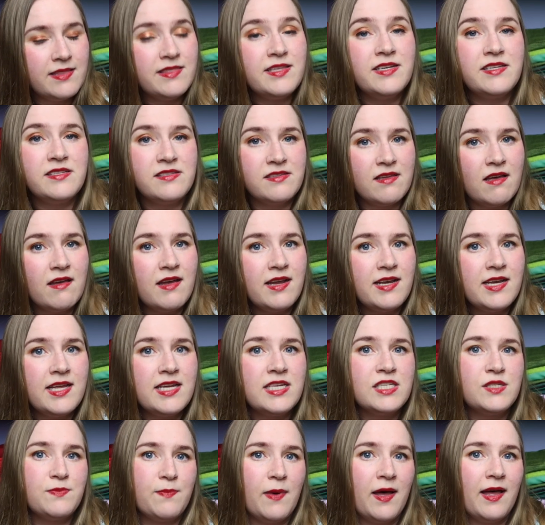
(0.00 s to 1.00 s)
The design
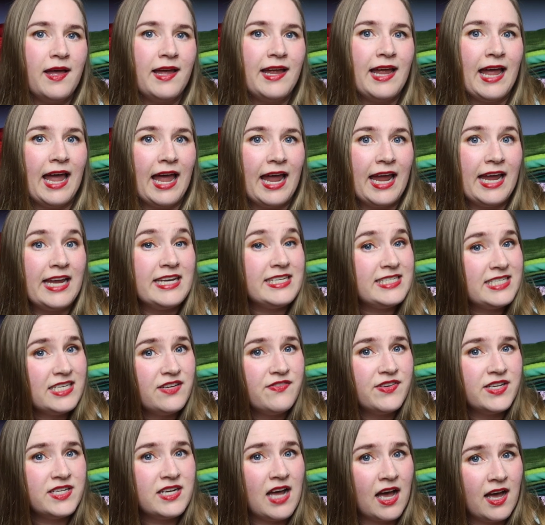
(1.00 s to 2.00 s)
is by a
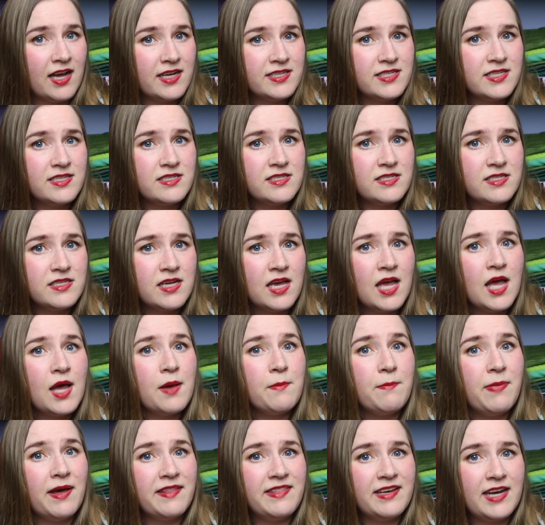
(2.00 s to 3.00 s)
deviant artist
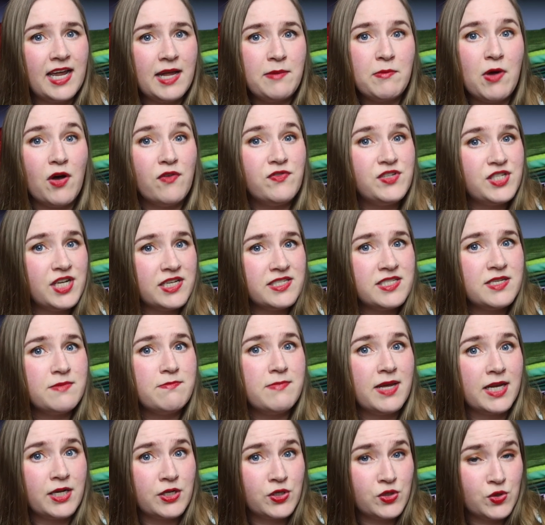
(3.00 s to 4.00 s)
by the name of
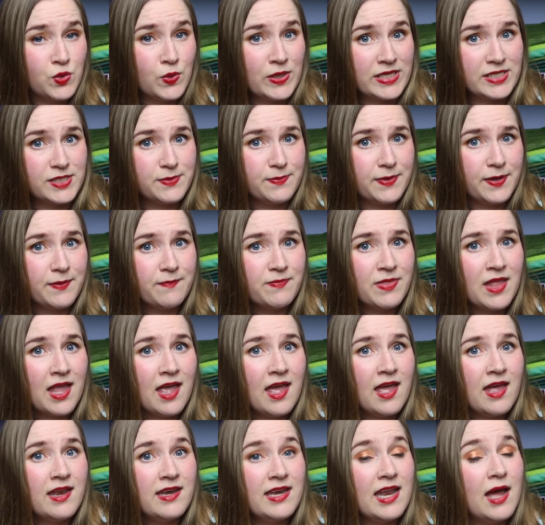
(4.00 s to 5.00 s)
Justin McTwisp.
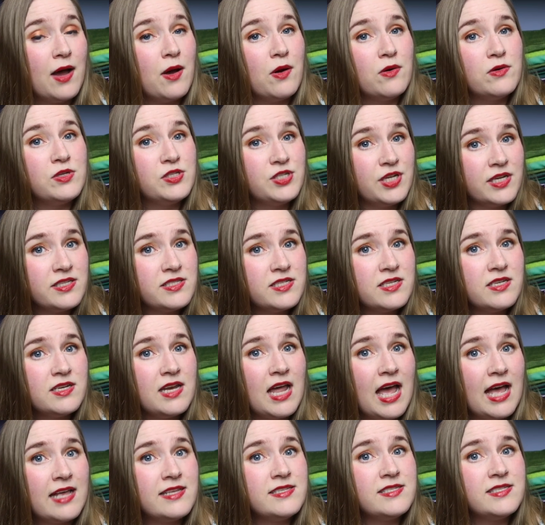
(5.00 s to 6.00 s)
Now, Justin
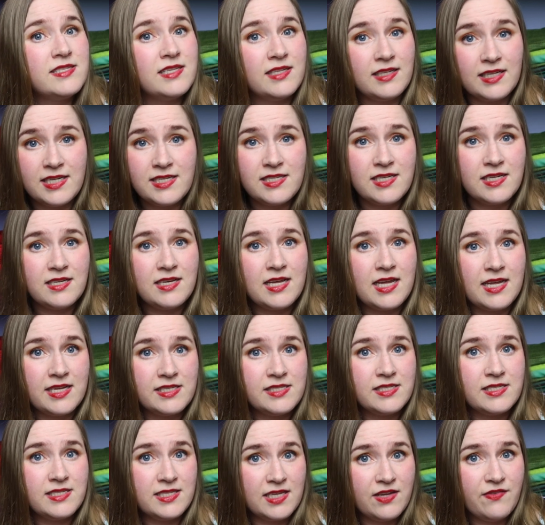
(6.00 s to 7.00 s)
has deleted
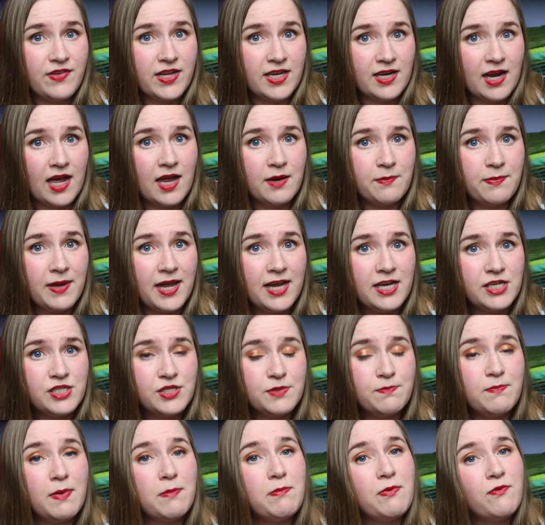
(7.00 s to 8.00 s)
his DeviantArt
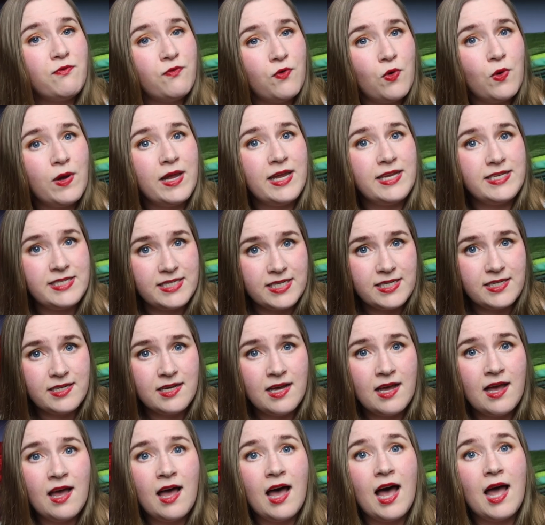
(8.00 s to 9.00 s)
page, but before he did,
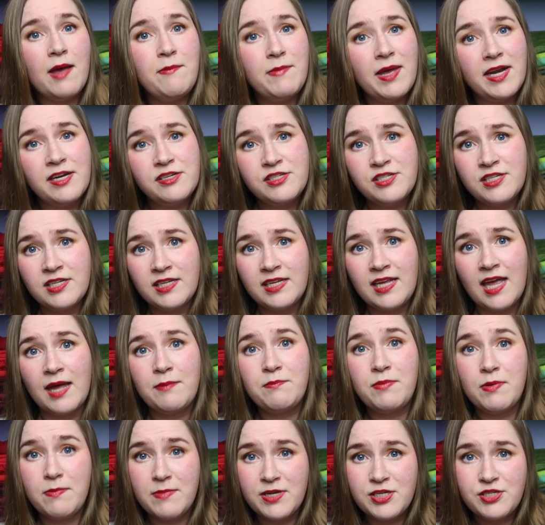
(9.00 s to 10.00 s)
I managed to
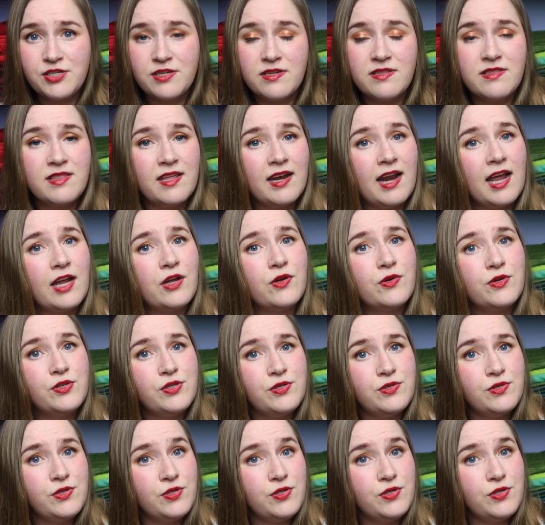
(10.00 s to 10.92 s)
get permission that I could